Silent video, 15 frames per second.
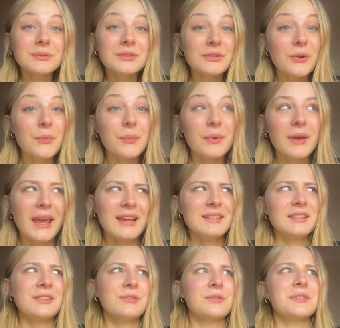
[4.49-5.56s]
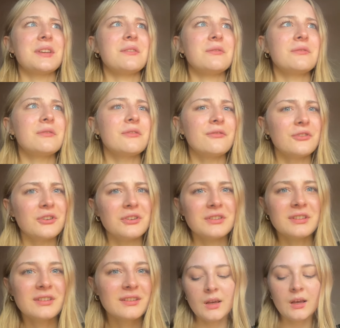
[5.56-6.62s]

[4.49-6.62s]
stop hating yourself for good.